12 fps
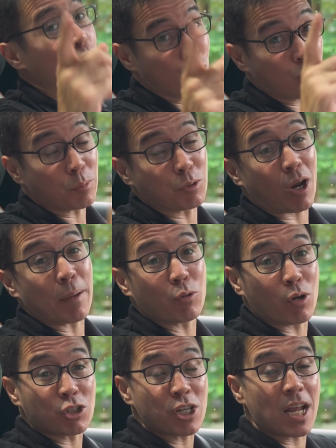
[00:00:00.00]
subscribe
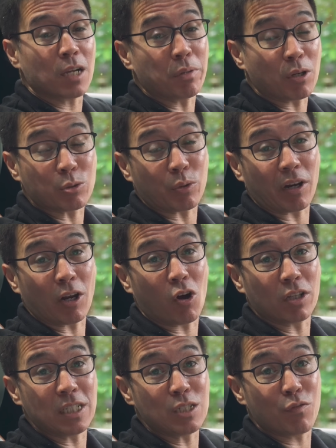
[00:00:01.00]
to our channel because we create
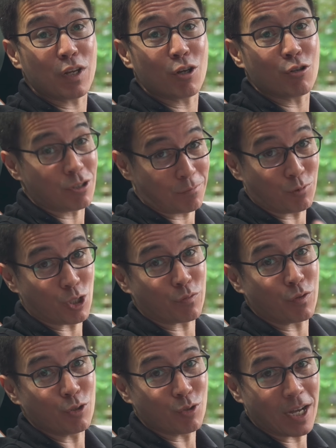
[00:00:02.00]
all these videos just
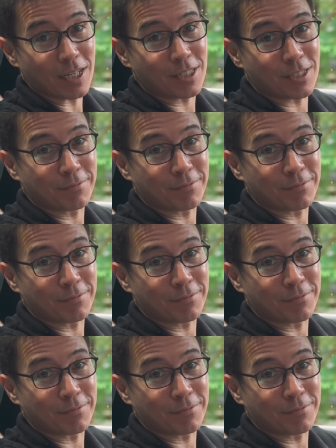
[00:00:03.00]
for you guys.